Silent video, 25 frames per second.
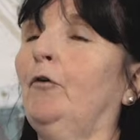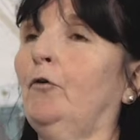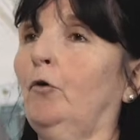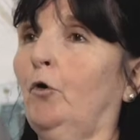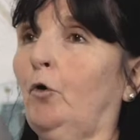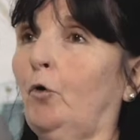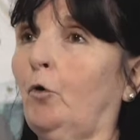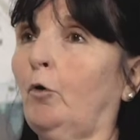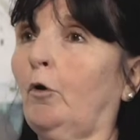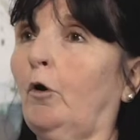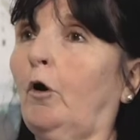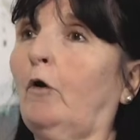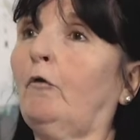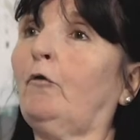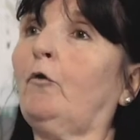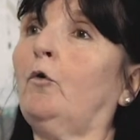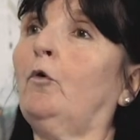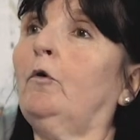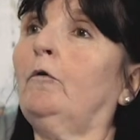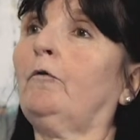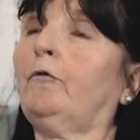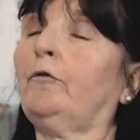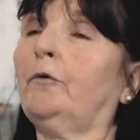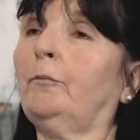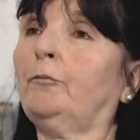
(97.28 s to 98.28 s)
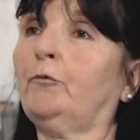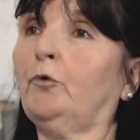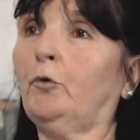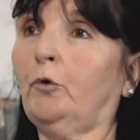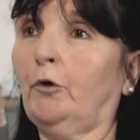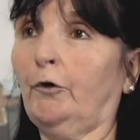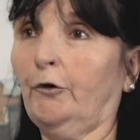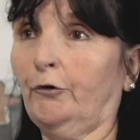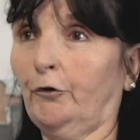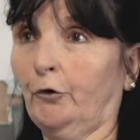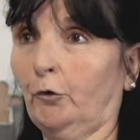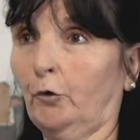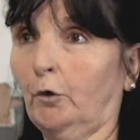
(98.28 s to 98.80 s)
the role of going from
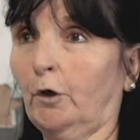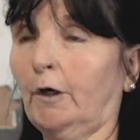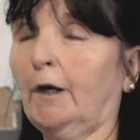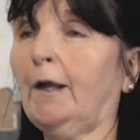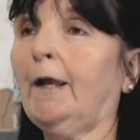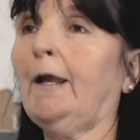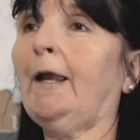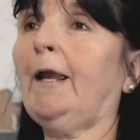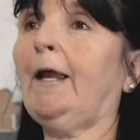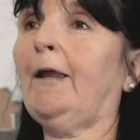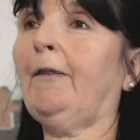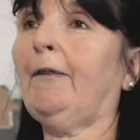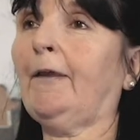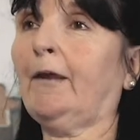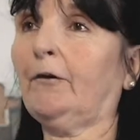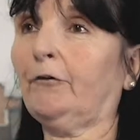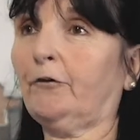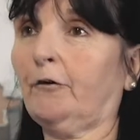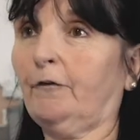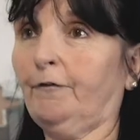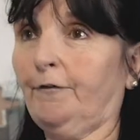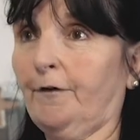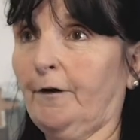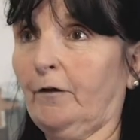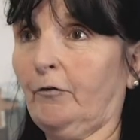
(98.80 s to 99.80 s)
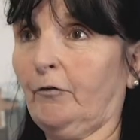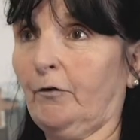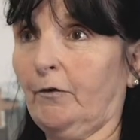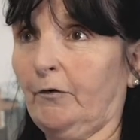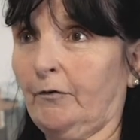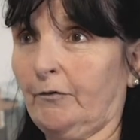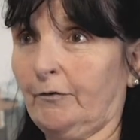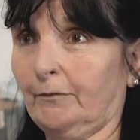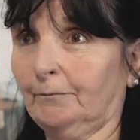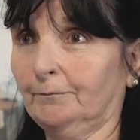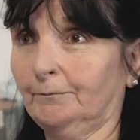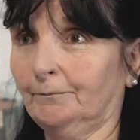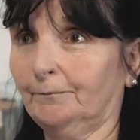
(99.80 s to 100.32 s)
door to door in the
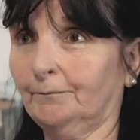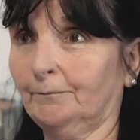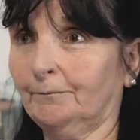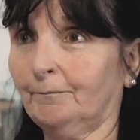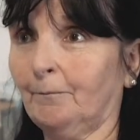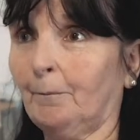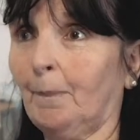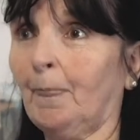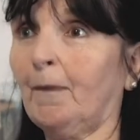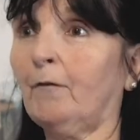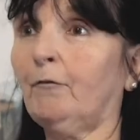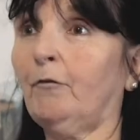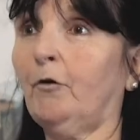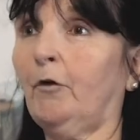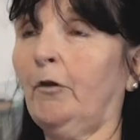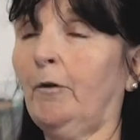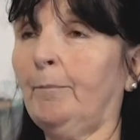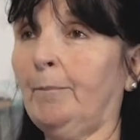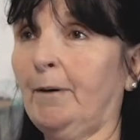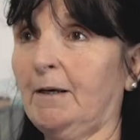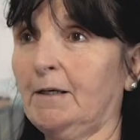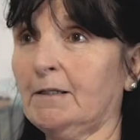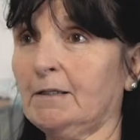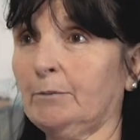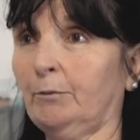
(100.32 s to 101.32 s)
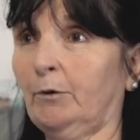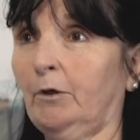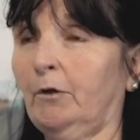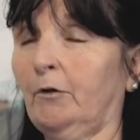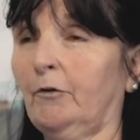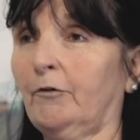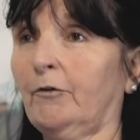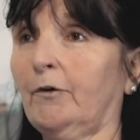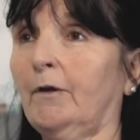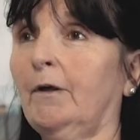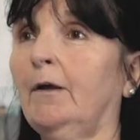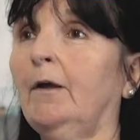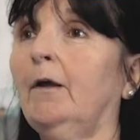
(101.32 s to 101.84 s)
interfaces for the peace
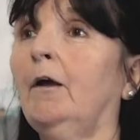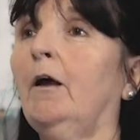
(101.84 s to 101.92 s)
walls.